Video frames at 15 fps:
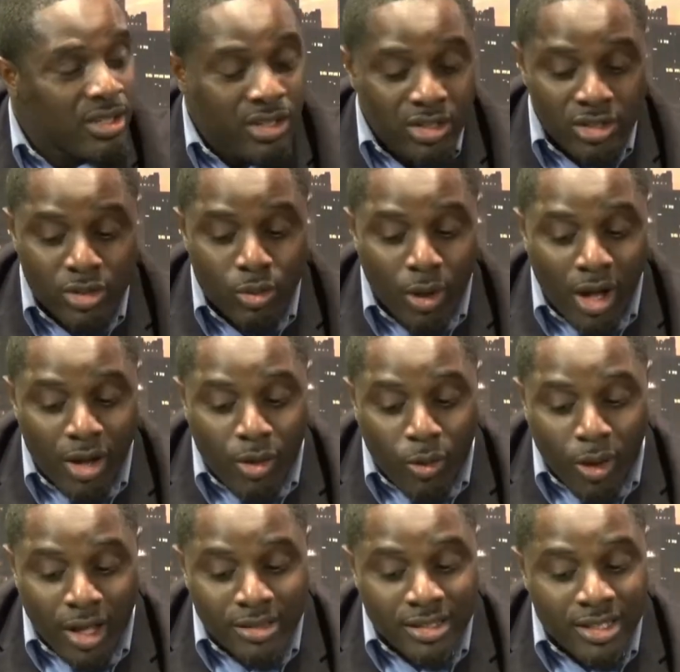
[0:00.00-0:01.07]
Do I go
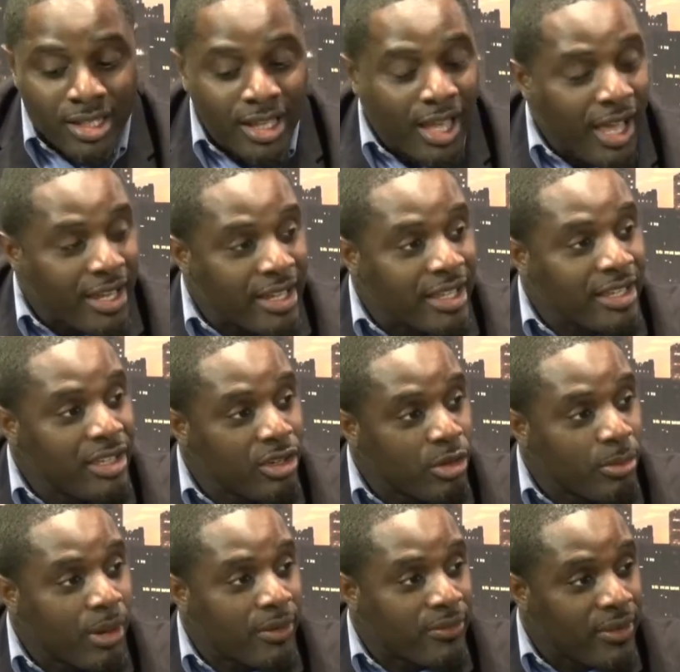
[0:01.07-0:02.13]
after the guy that killed
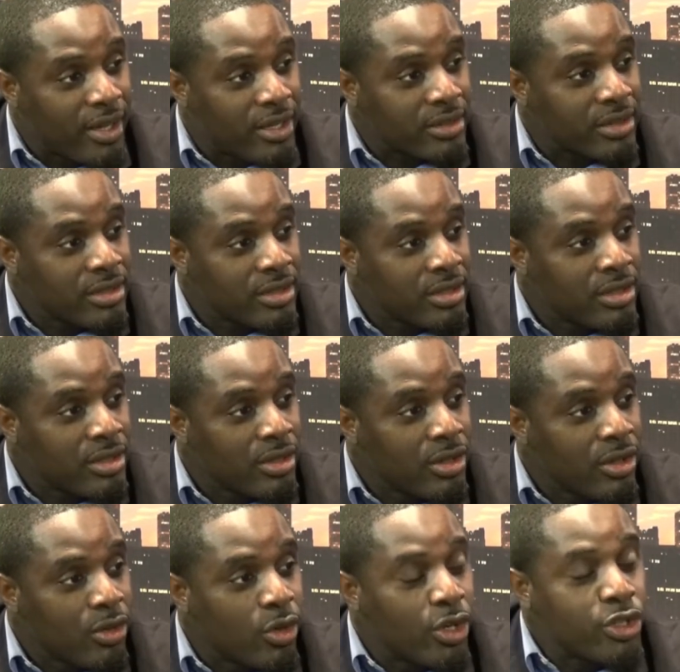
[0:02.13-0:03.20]
my father,
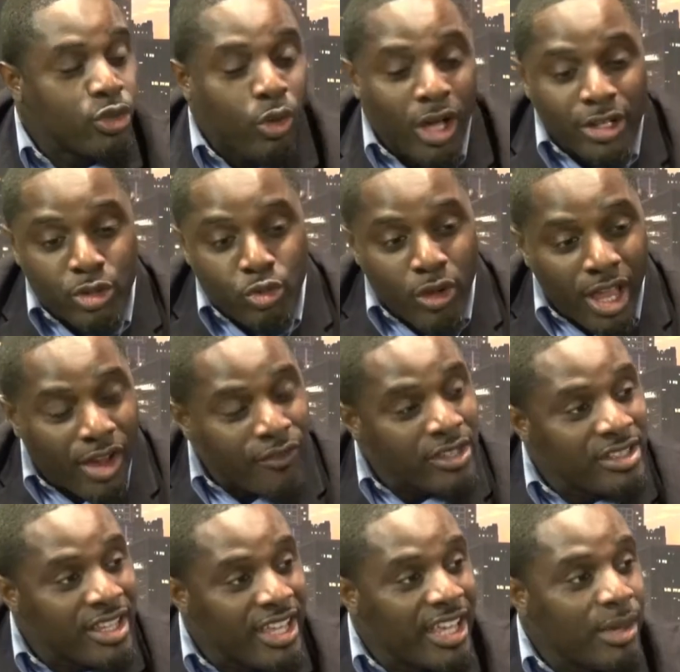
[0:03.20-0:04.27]
or do I do
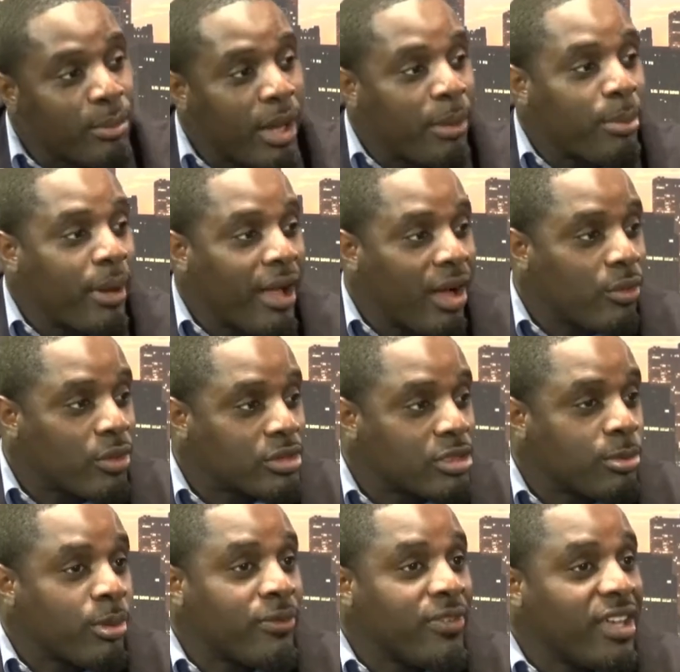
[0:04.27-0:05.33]
everything in my power to
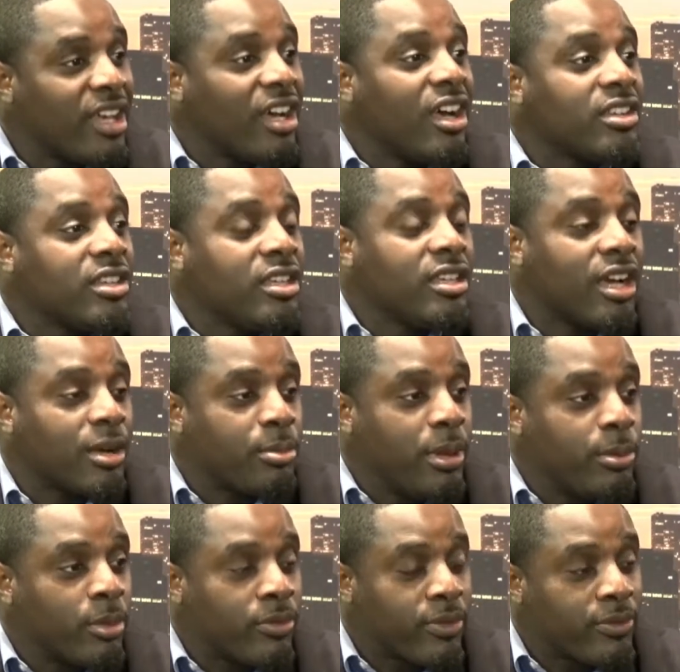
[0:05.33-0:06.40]
prevent other young
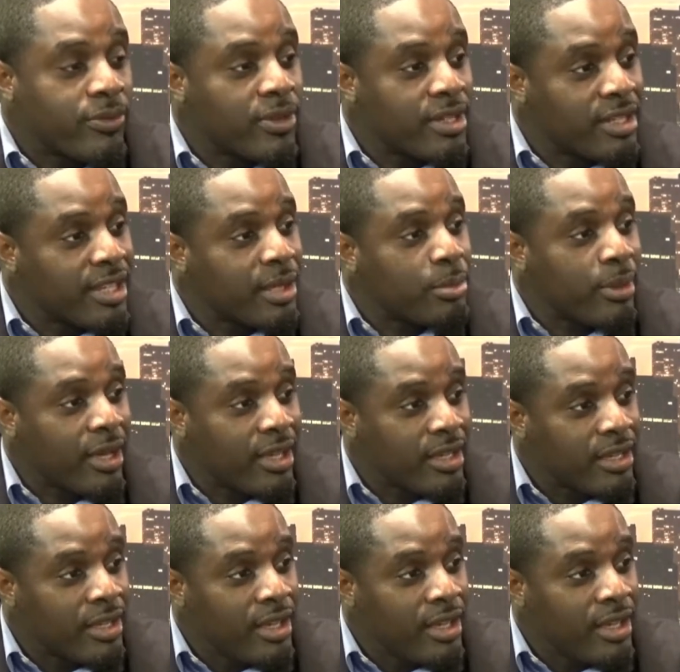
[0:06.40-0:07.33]
people from feeling that pain?